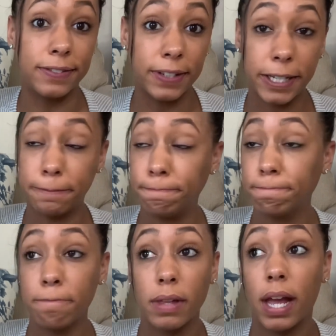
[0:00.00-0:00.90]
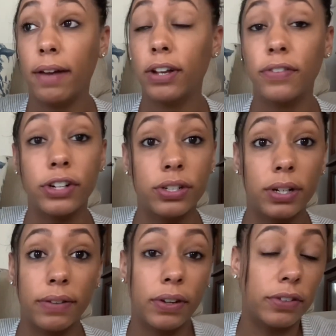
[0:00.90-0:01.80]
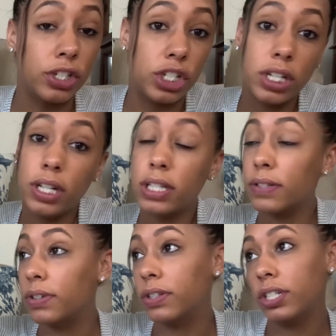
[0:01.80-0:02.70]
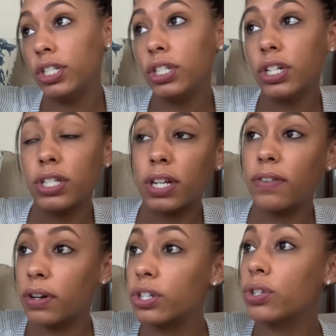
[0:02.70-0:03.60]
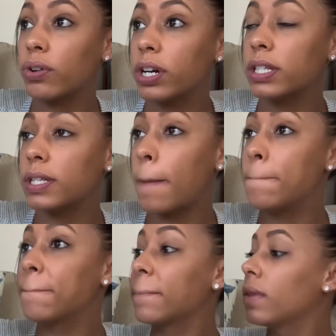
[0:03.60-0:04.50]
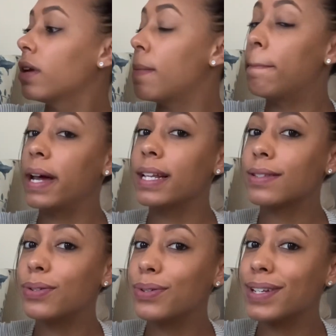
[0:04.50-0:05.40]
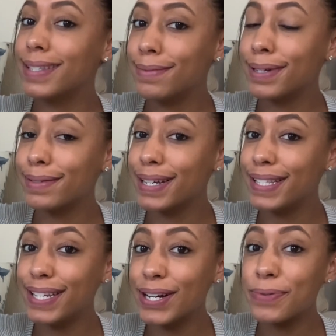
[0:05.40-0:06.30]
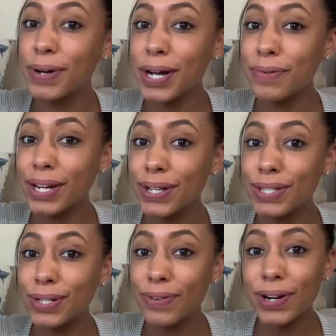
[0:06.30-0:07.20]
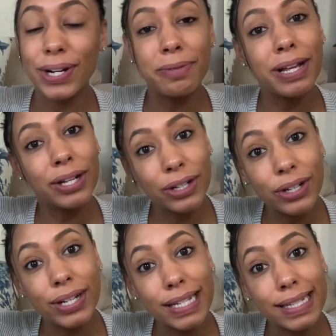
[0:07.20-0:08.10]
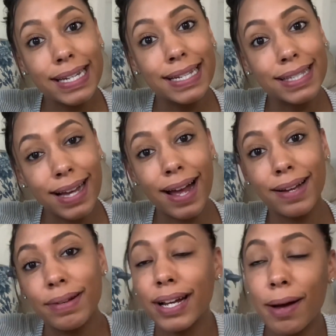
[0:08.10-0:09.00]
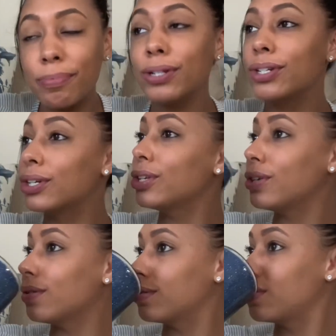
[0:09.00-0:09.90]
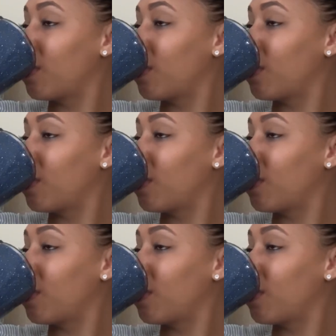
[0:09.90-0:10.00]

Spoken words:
fit. I've given her jeans. I've given her t-shirts. I've given her shorts. But it's cool because sometimes I see her wearing what I used to wear. And I'm like, good. It got put to good use.